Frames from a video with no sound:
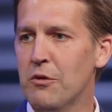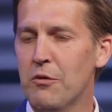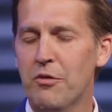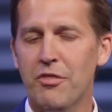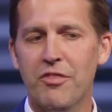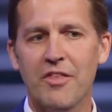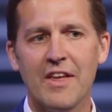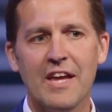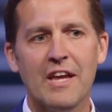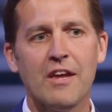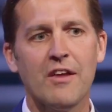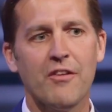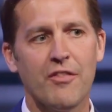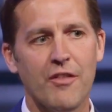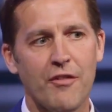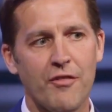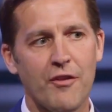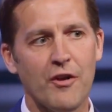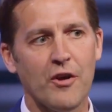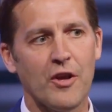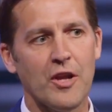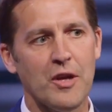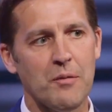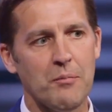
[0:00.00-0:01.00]
you think that
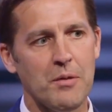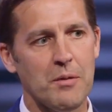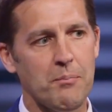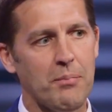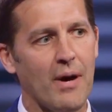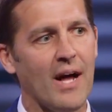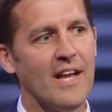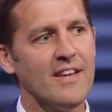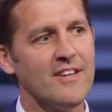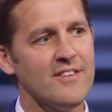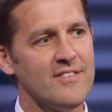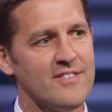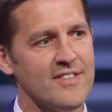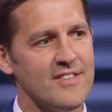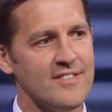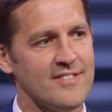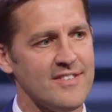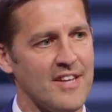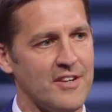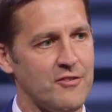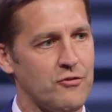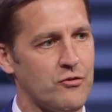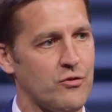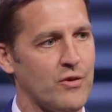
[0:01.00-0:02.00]
they're going to be
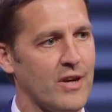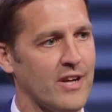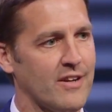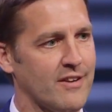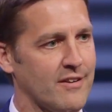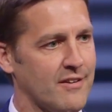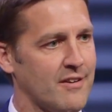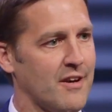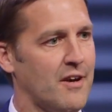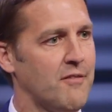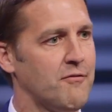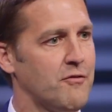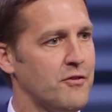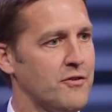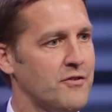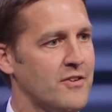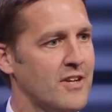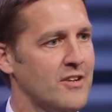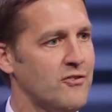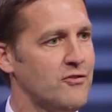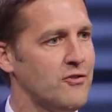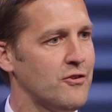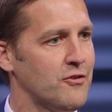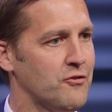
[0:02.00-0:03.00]
policy-centric
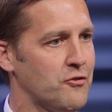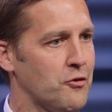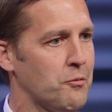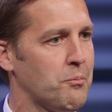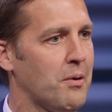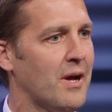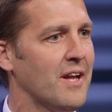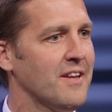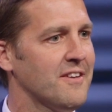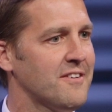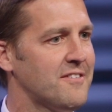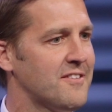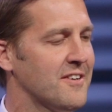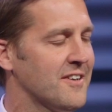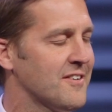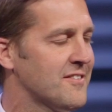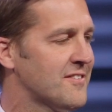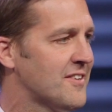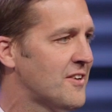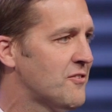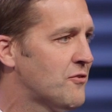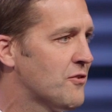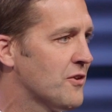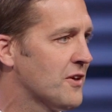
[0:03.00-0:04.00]
conversations or
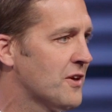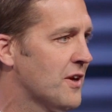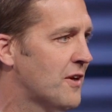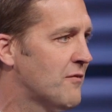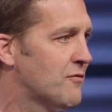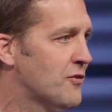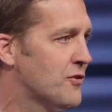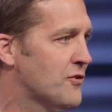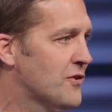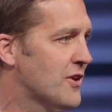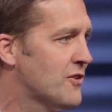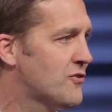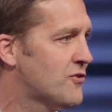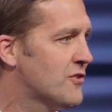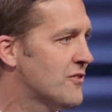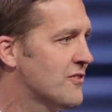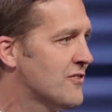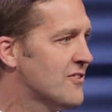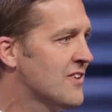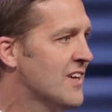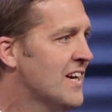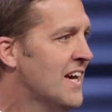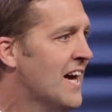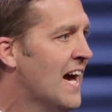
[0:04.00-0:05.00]
politics-centric
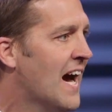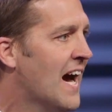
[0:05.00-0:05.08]
conversations.